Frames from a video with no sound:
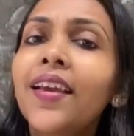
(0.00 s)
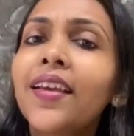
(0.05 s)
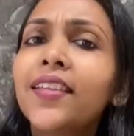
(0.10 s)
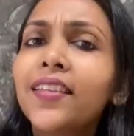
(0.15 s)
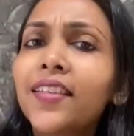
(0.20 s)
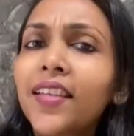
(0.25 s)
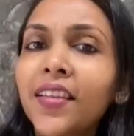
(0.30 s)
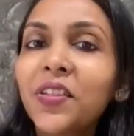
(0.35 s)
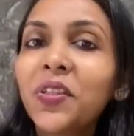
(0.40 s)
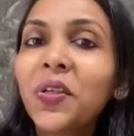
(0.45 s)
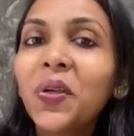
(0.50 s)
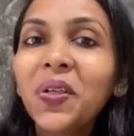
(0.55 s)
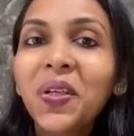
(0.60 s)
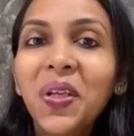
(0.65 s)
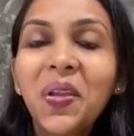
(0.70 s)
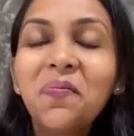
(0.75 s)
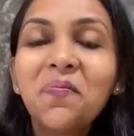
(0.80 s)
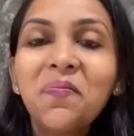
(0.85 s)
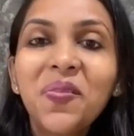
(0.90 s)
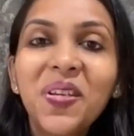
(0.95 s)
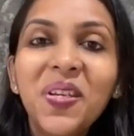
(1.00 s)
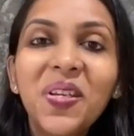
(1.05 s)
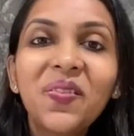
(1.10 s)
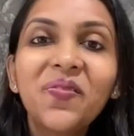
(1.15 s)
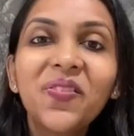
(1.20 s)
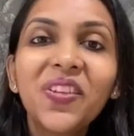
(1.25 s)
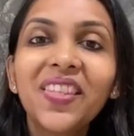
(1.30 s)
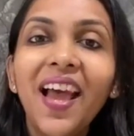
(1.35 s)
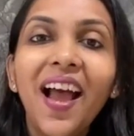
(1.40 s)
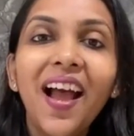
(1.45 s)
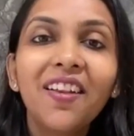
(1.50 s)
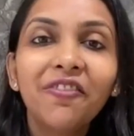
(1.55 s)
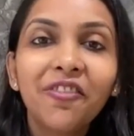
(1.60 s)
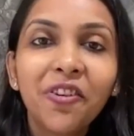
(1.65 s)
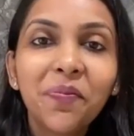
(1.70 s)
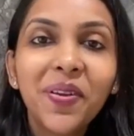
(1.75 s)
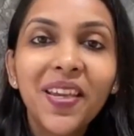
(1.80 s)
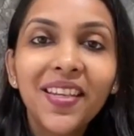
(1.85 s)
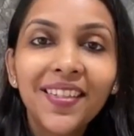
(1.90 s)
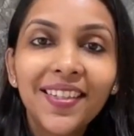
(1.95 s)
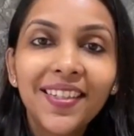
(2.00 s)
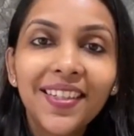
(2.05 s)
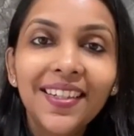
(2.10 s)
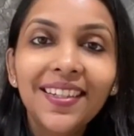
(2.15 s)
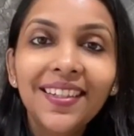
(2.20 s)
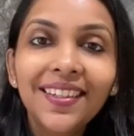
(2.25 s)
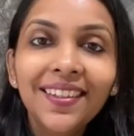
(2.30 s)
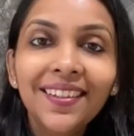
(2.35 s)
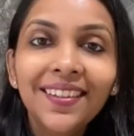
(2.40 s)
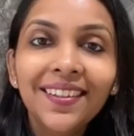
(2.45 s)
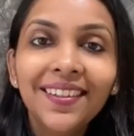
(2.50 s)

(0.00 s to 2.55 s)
Does your name begin with alphabet D?